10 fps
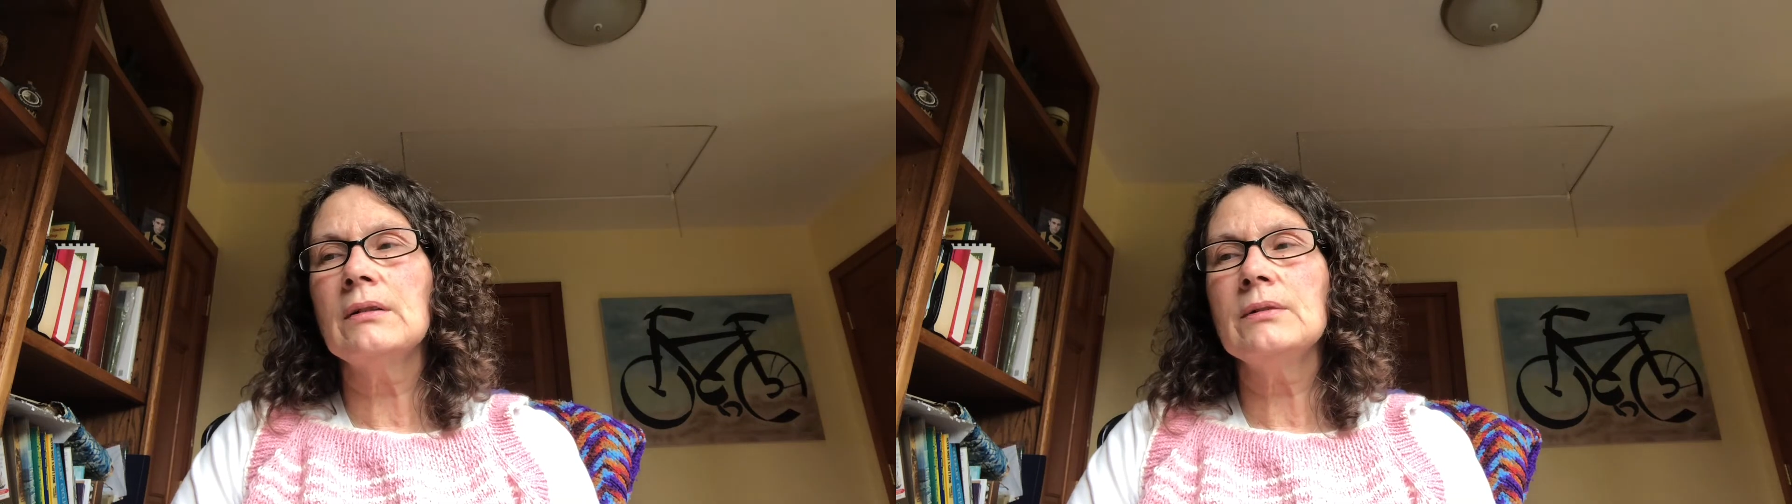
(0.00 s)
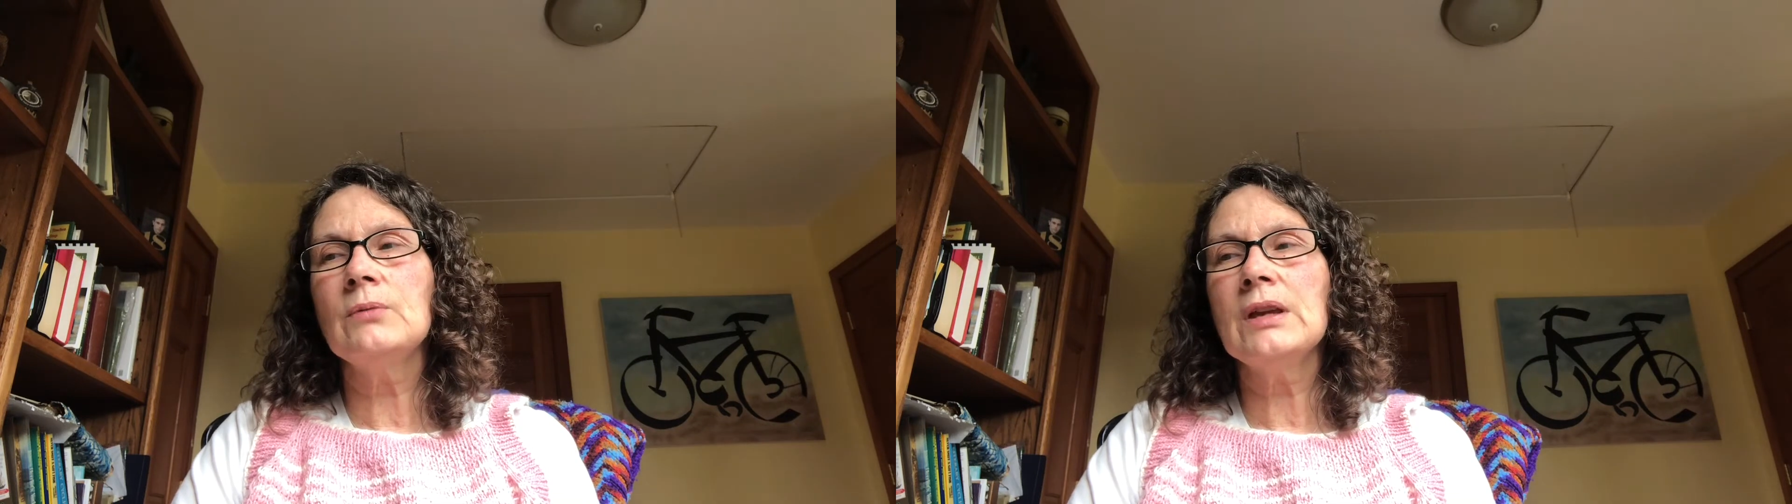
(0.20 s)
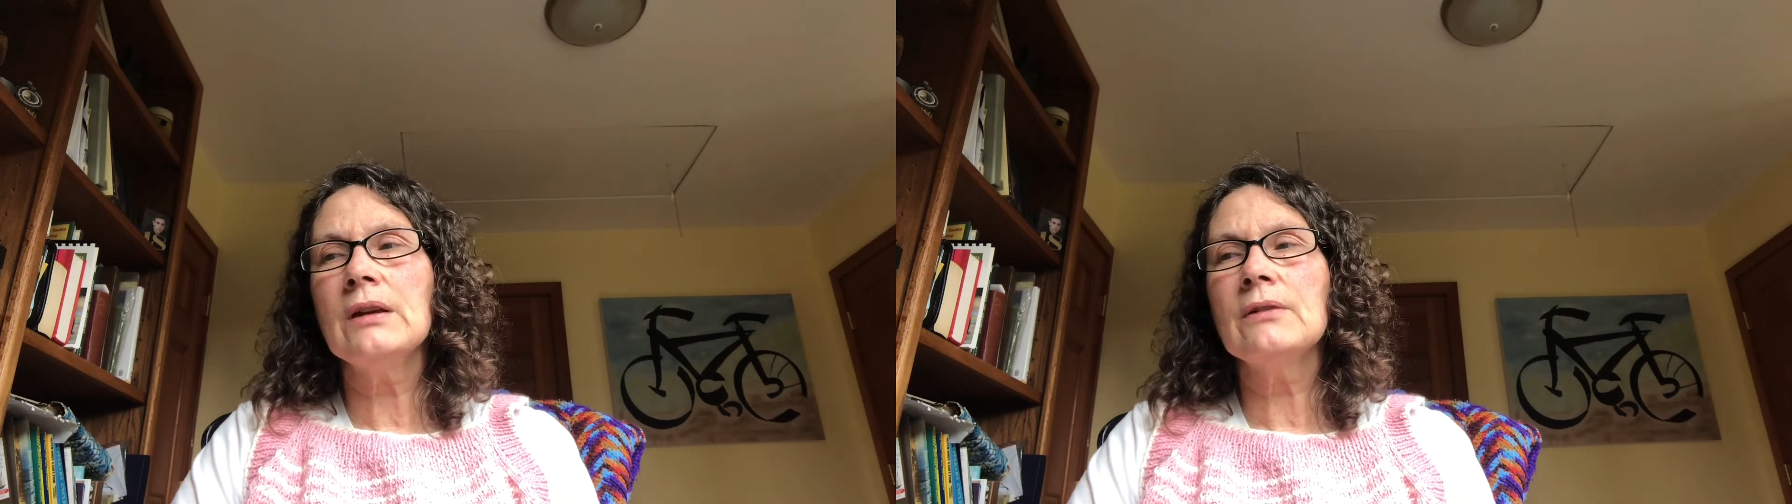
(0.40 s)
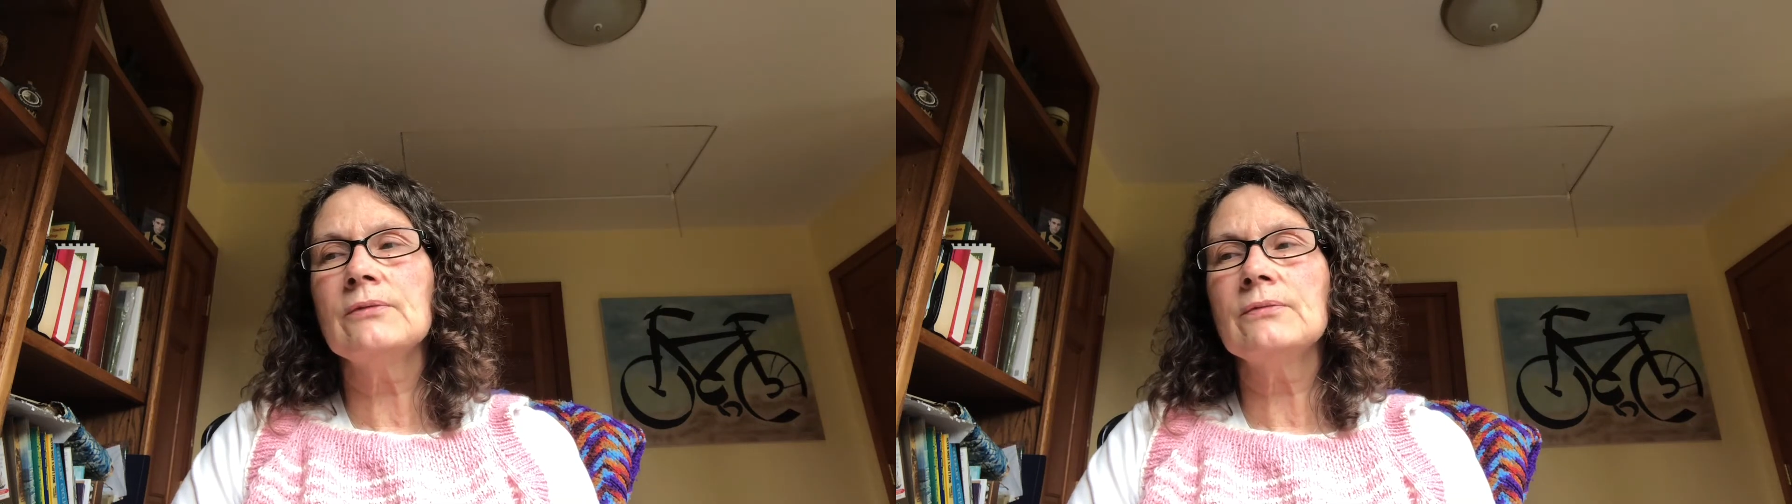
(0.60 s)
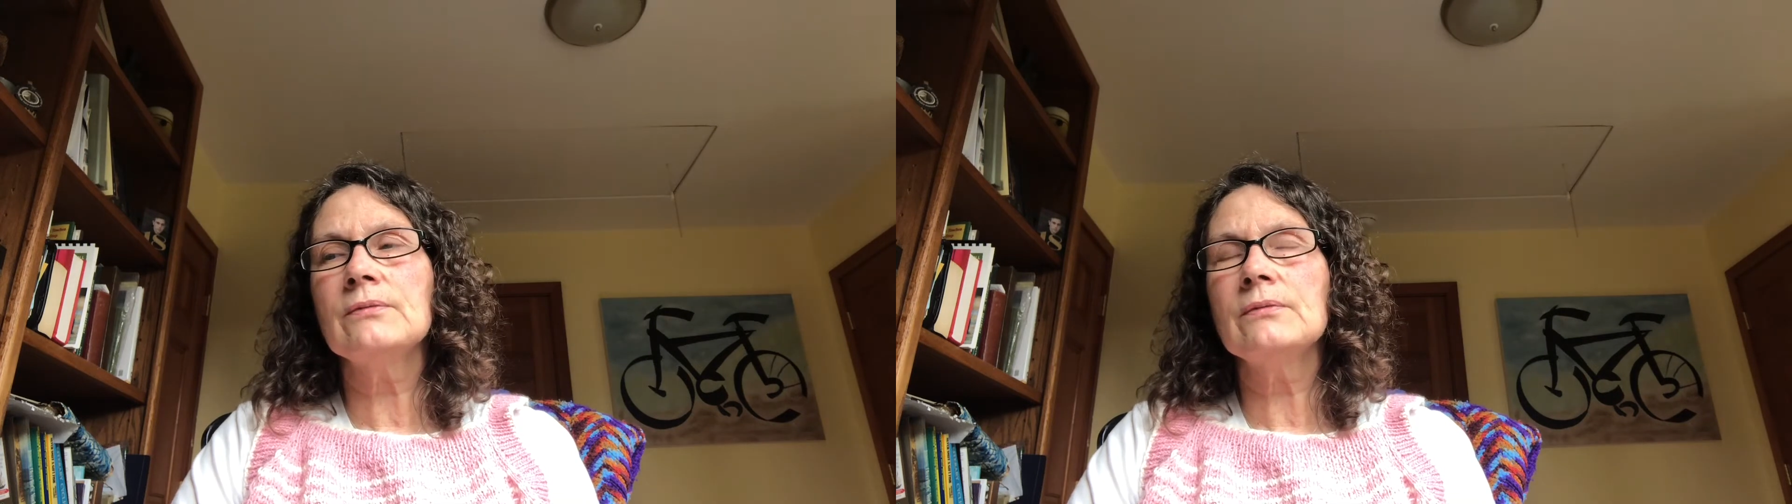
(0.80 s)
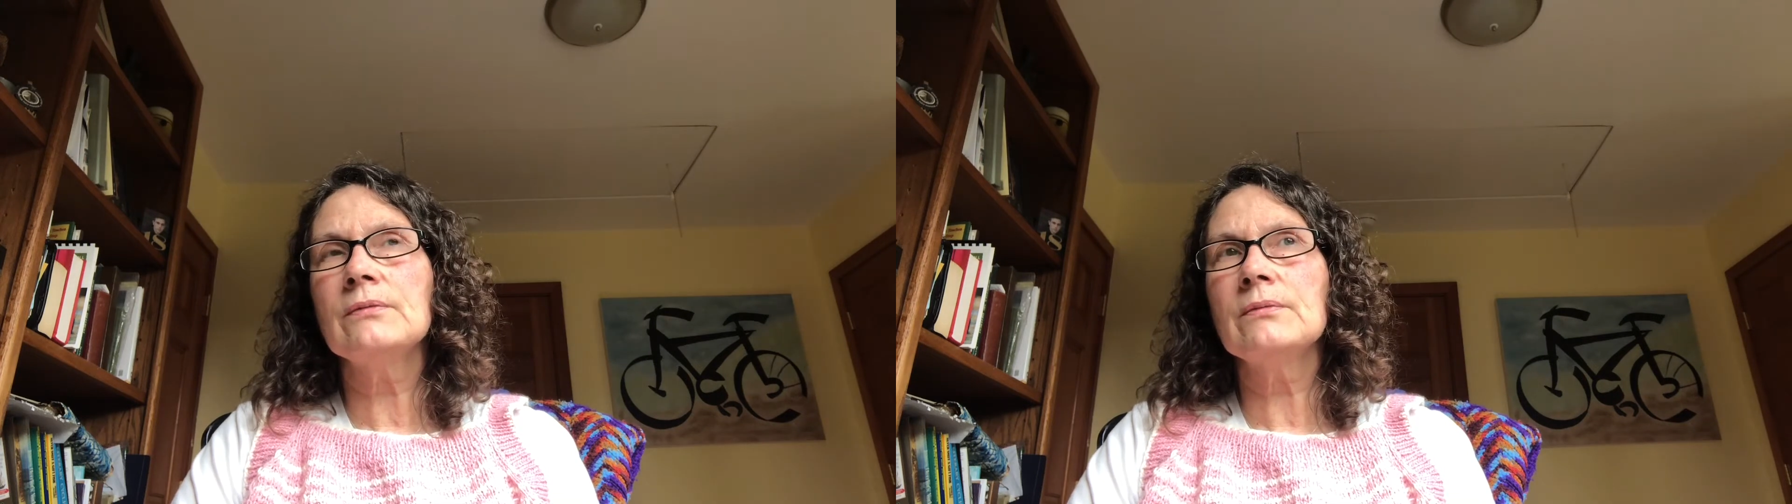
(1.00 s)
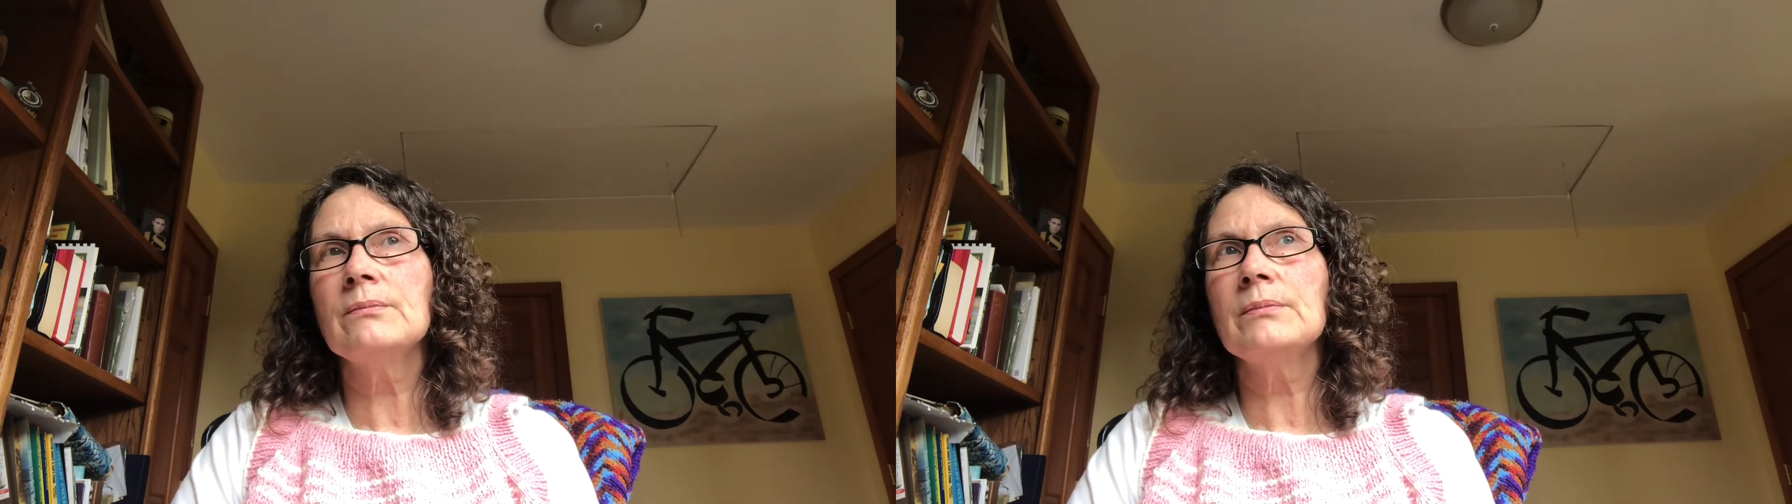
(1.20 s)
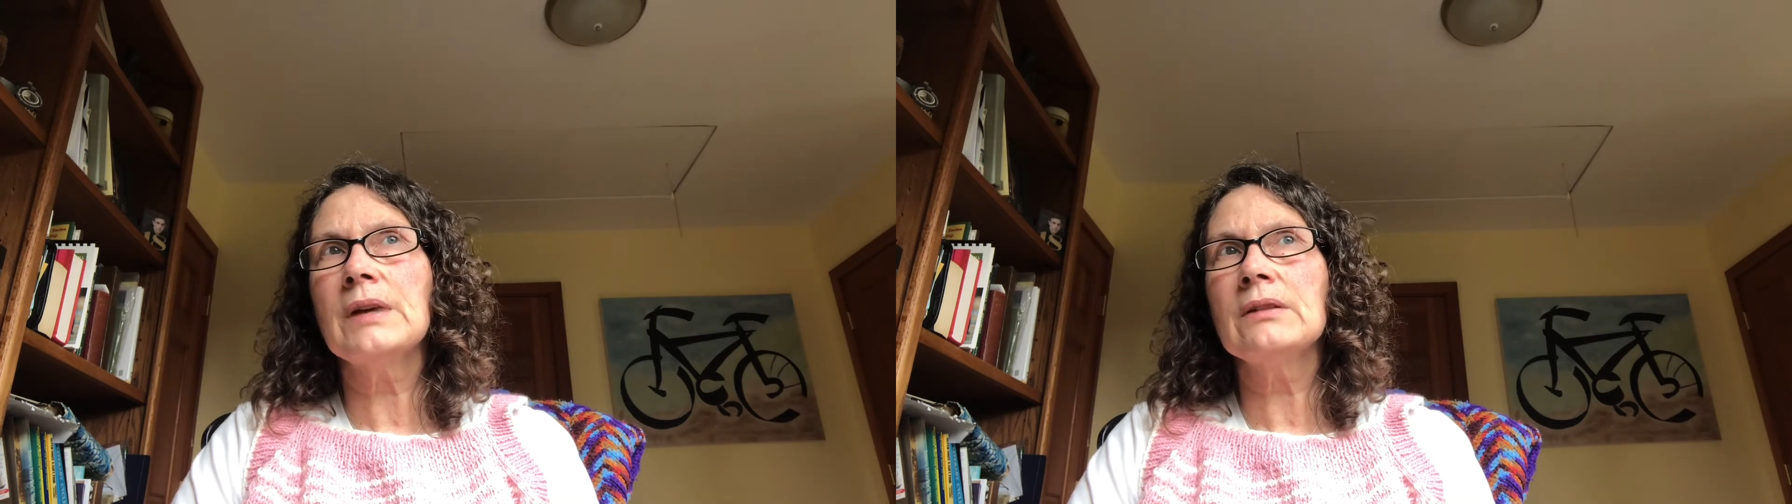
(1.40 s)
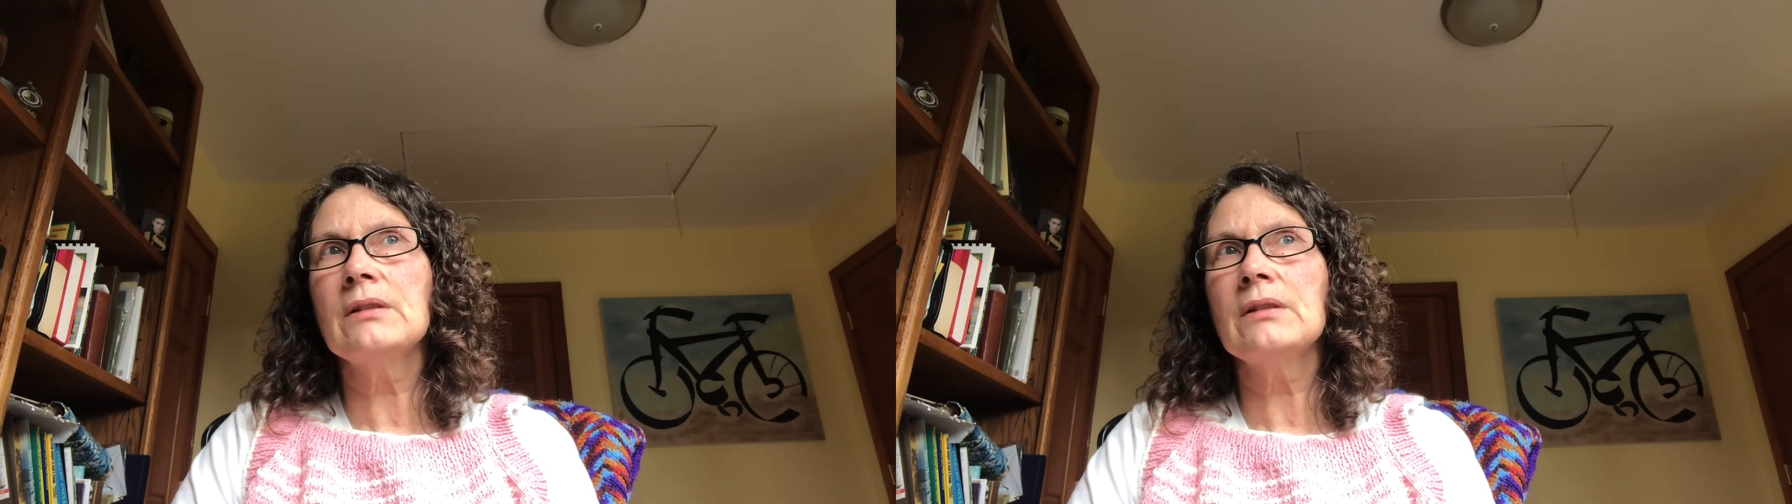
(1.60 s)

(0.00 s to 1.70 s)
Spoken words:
We have mountain